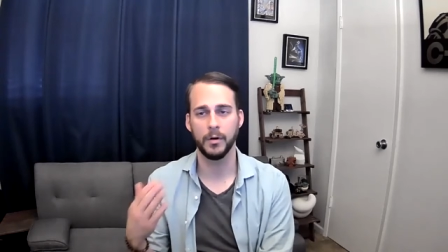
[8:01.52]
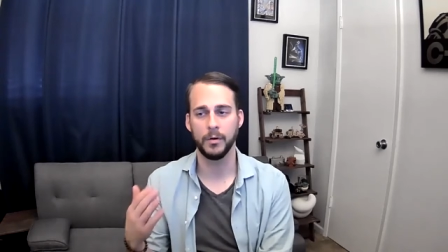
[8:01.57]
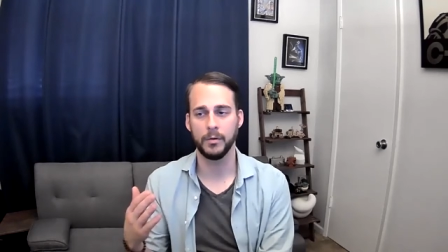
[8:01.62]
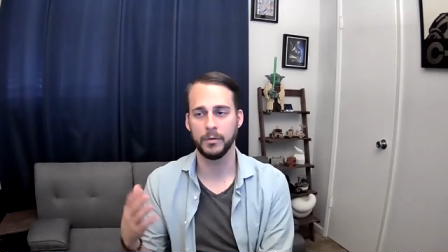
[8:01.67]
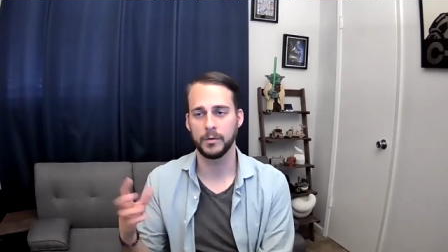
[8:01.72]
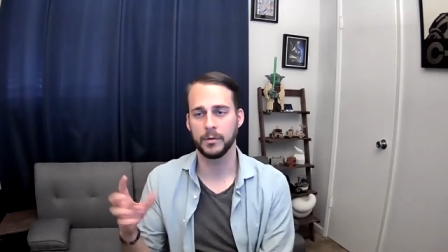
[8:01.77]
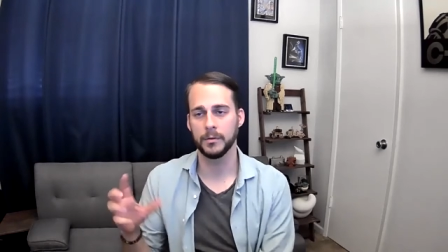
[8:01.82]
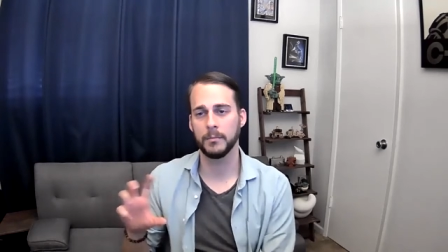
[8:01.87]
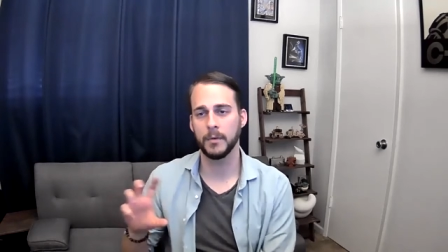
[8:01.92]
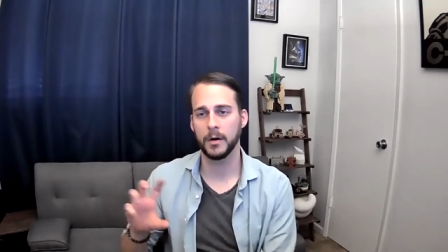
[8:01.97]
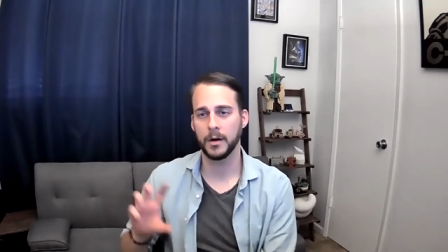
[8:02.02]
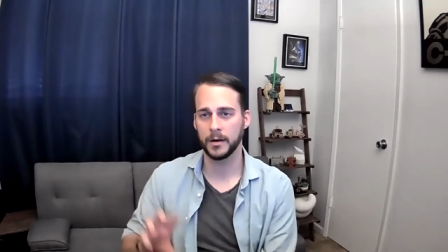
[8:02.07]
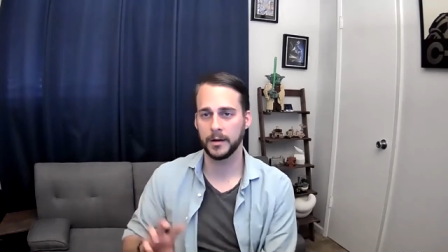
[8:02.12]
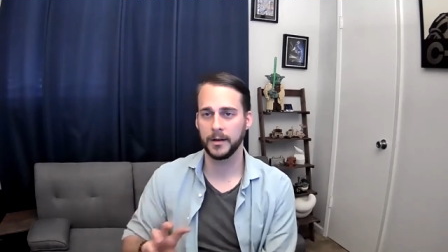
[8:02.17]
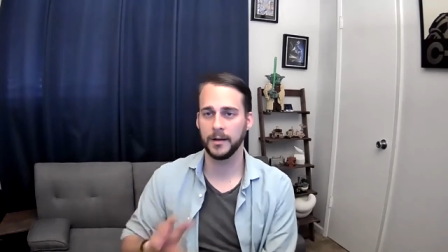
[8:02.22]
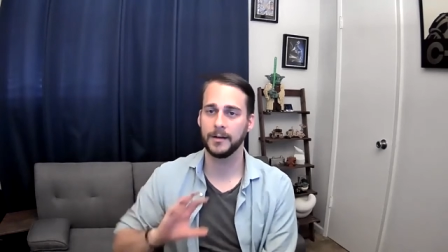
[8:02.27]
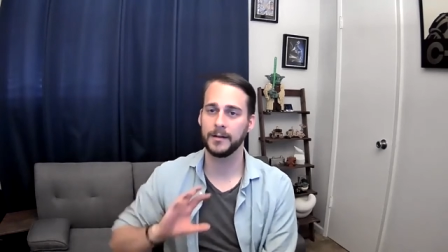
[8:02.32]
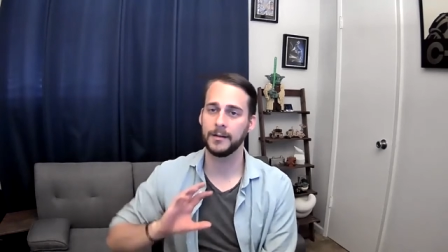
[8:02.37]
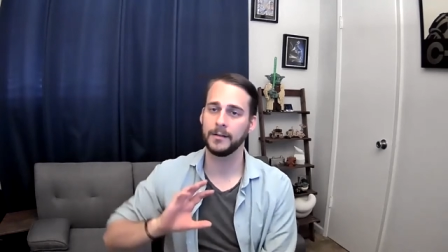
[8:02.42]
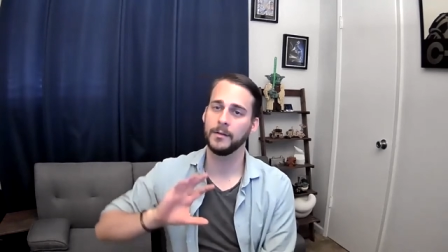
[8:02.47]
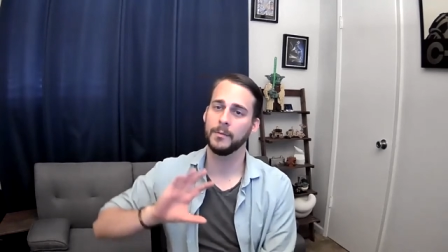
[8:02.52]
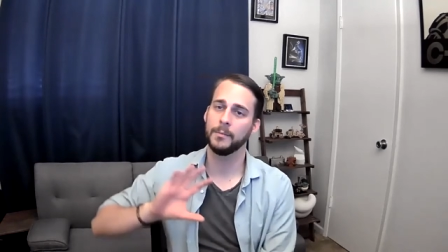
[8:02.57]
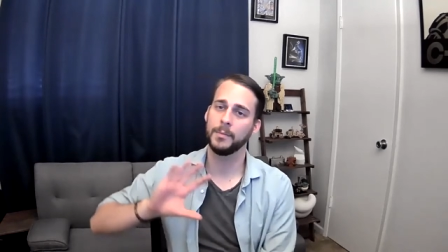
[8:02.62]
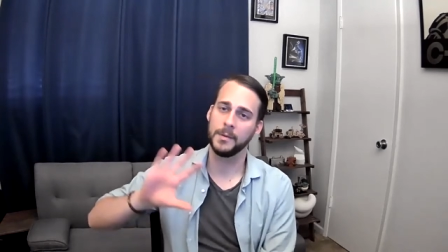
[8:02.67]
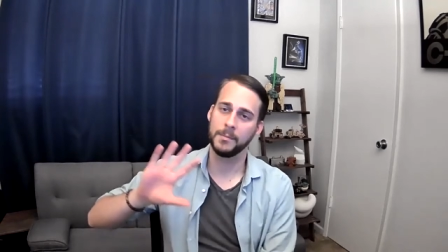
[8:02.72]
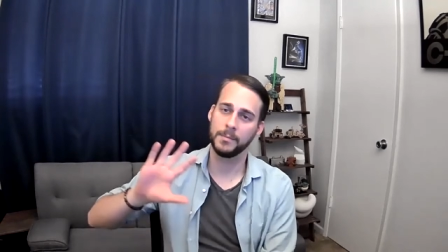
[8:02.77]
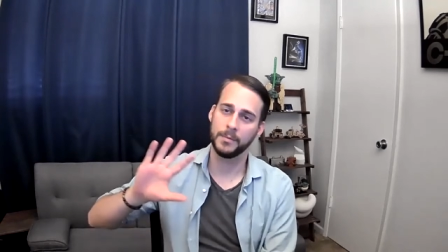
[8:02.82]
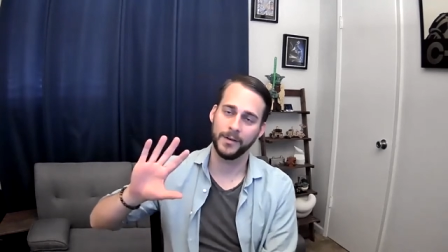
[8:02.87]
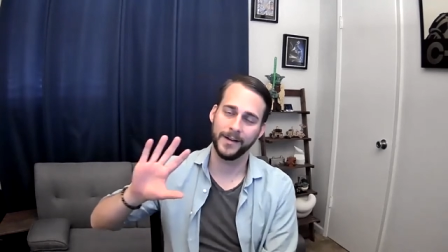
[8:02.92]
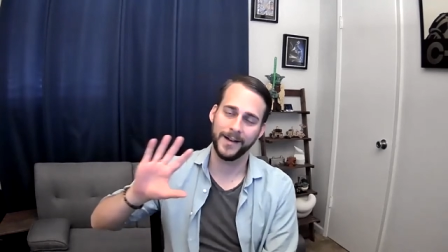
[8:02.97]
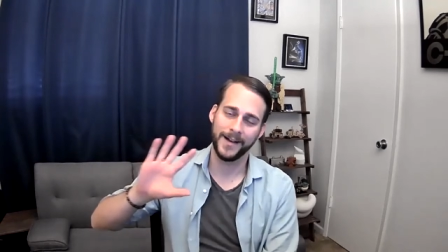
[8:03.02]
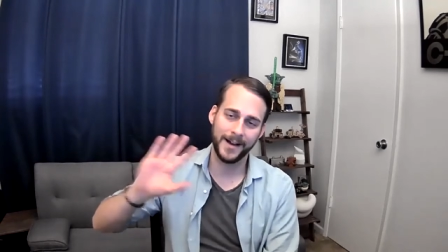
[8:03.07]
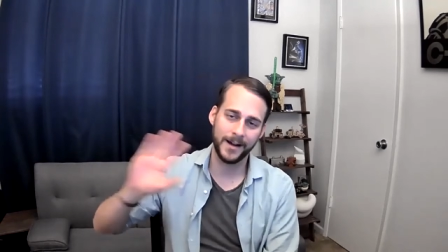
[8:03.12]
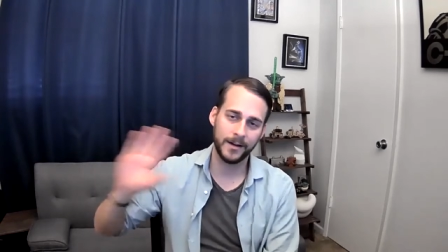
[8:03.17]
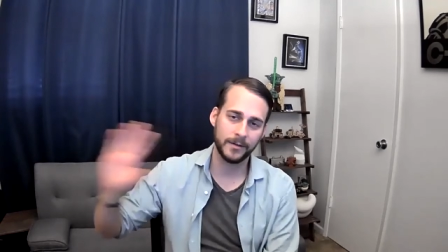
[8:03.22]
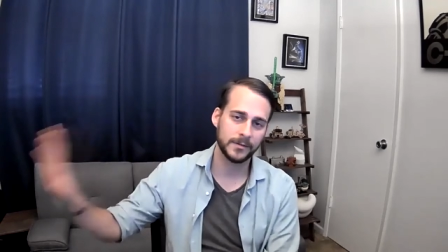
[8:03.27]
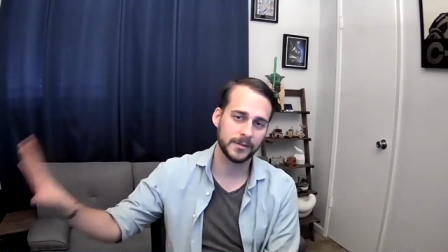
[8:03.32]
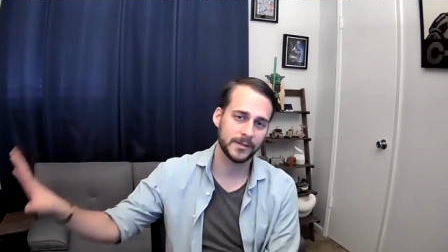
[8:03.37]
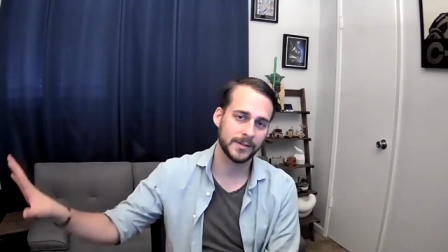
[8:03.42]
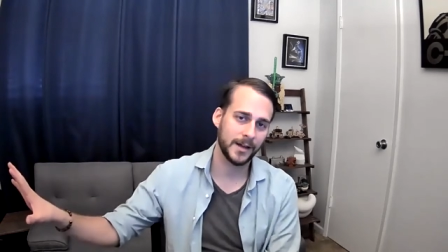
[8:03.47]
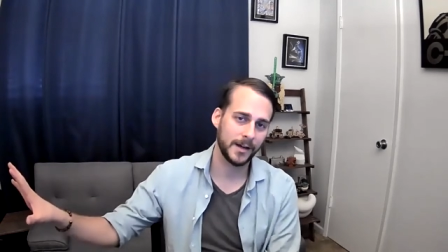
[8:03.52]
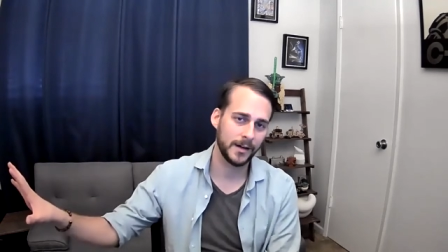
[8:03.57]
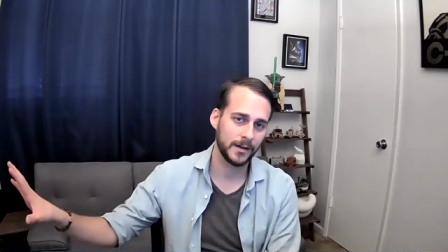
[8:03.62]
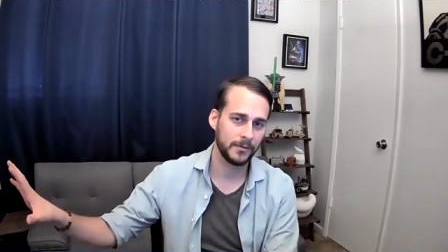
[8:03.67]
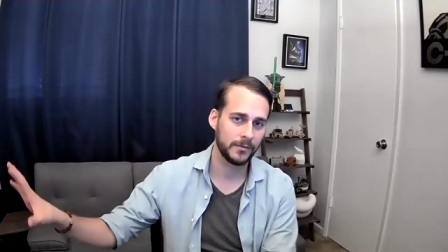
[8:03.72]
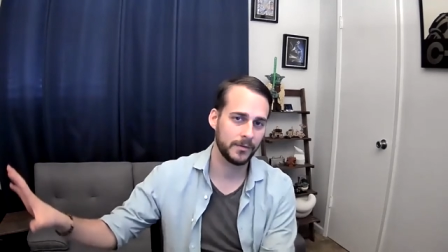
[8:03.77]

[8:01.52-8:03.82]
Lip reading: go to market to people outside